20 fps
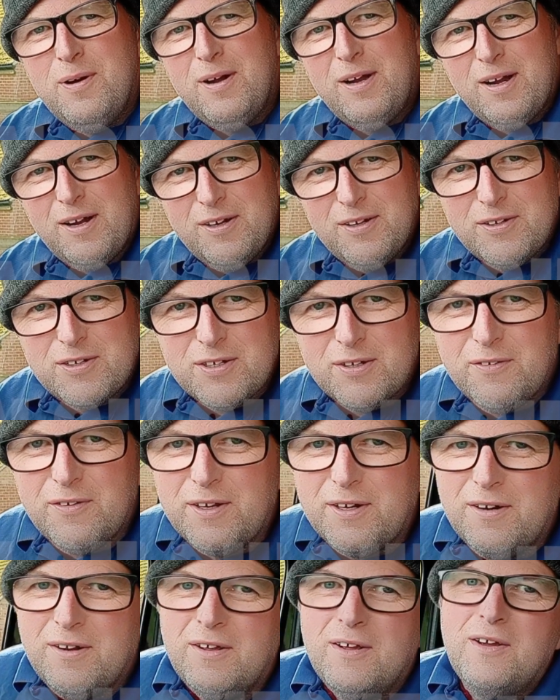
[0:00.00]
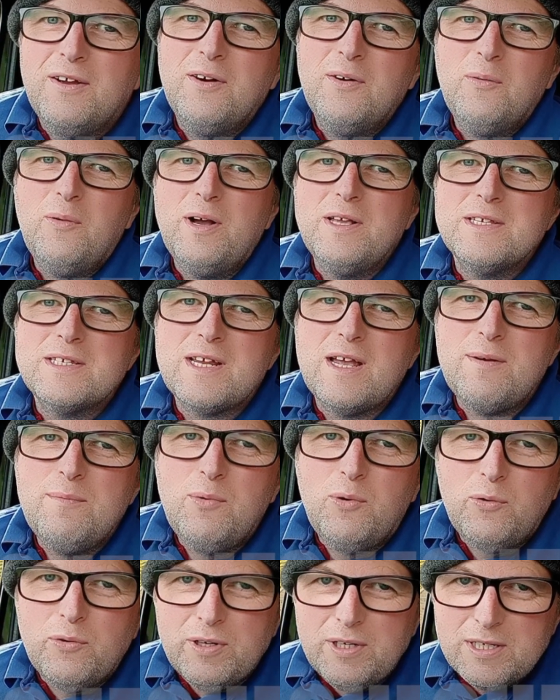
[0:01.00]
how you doing? Wednesday
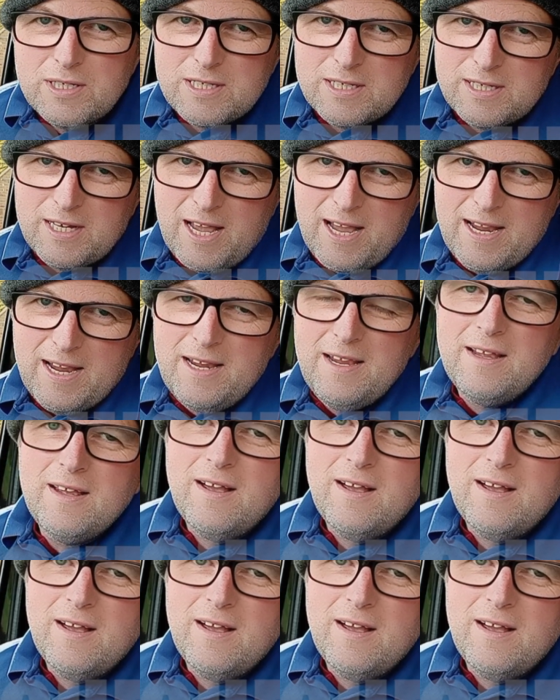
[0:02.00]
morning today.